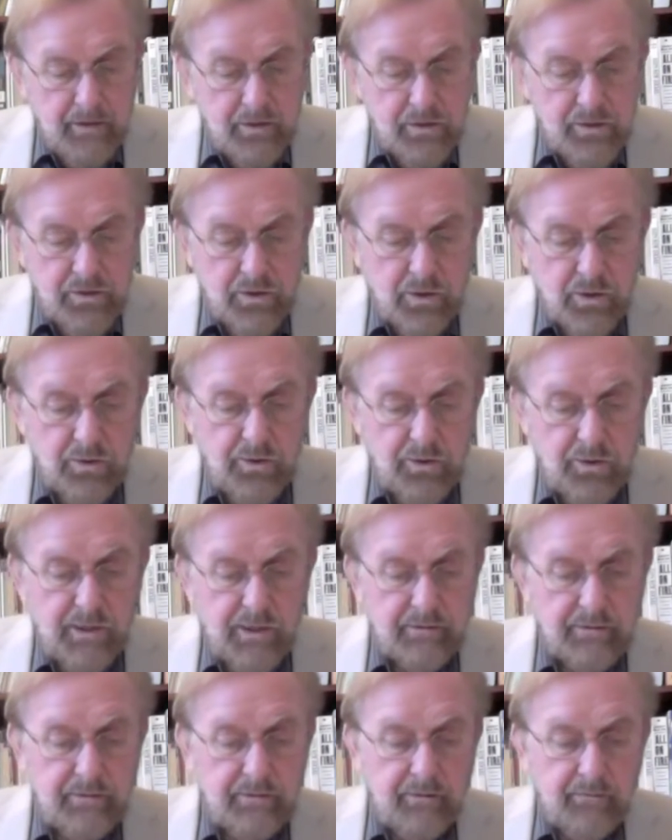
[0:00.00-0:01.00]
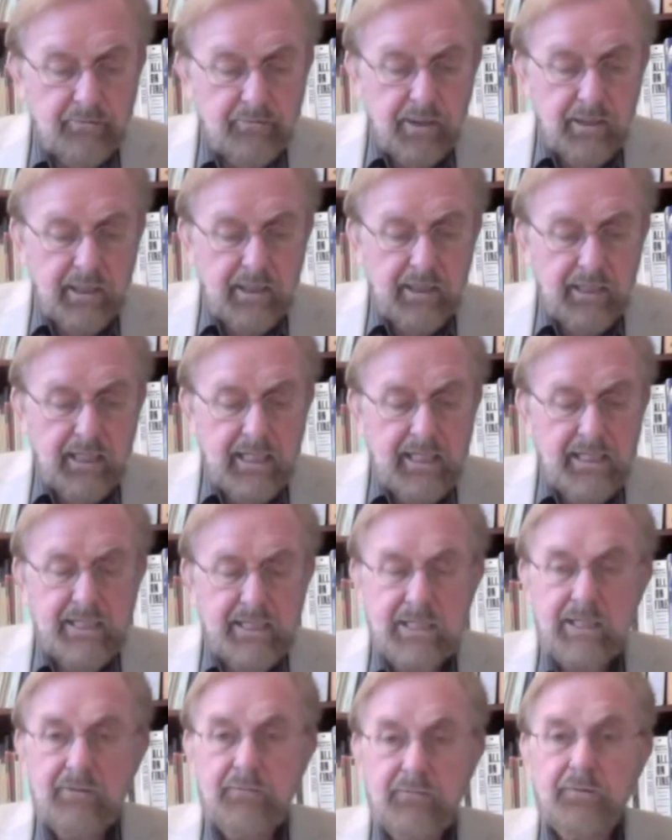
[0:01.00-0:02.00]
So that in
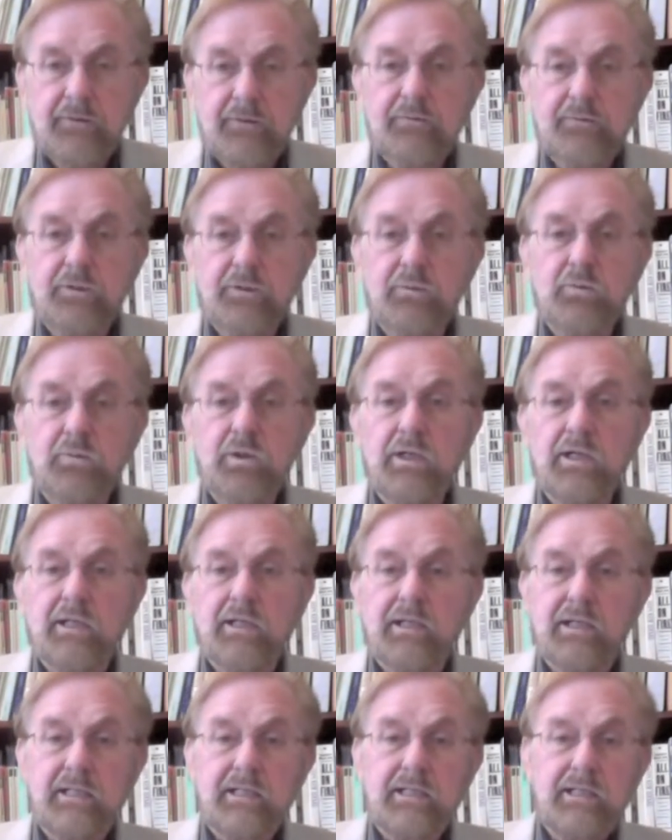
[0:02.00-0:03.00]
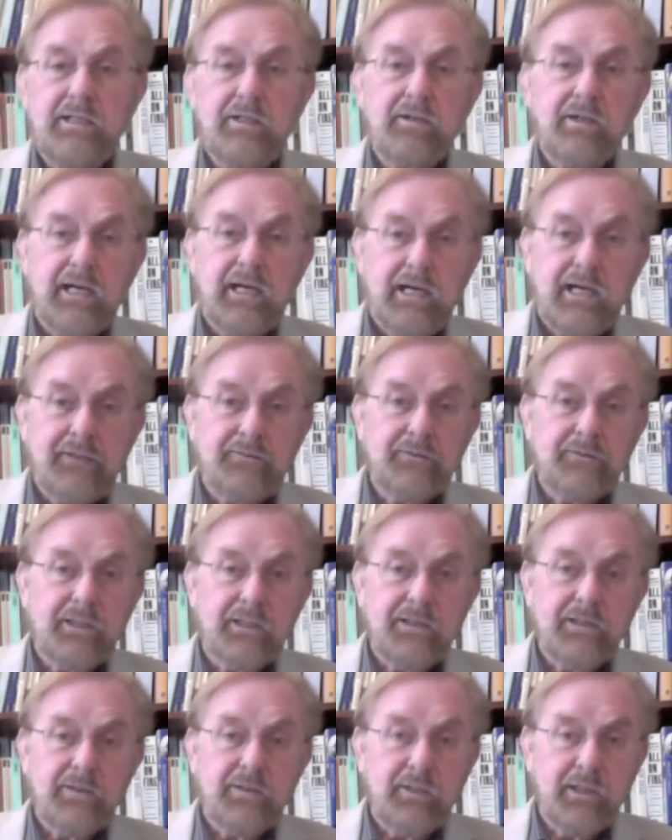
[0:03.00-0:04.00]
1851, a year after
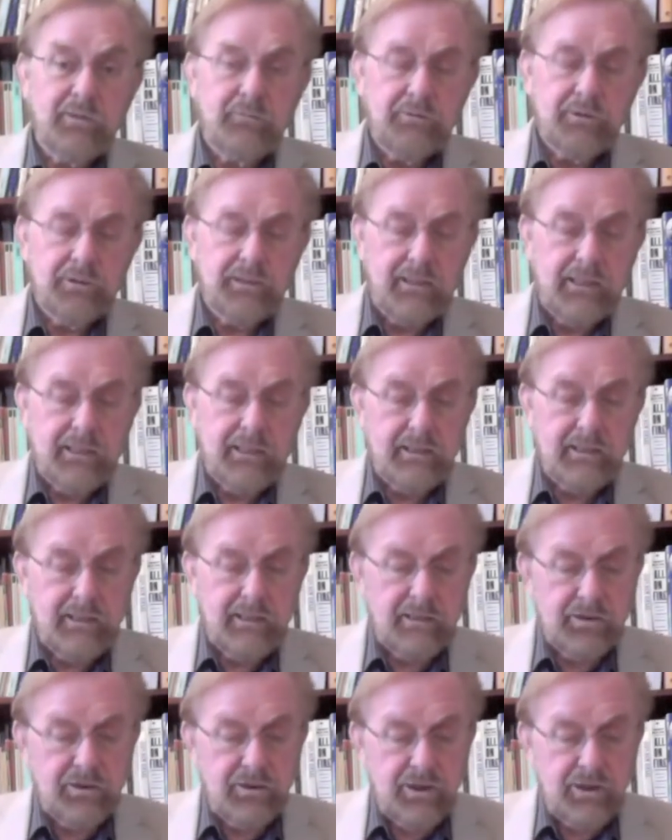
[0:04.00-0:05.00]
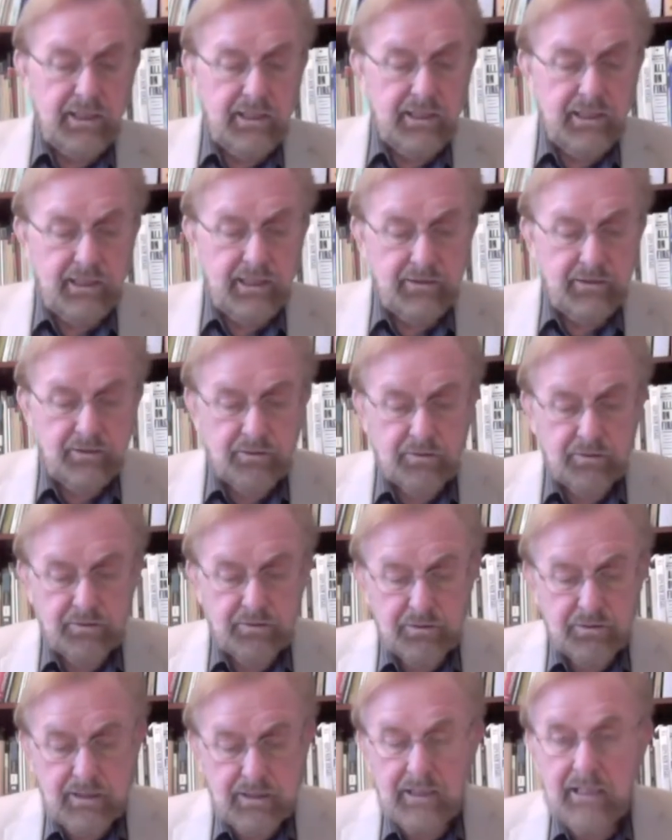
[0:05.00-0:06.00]
Ellen White was saying this, John Andrews,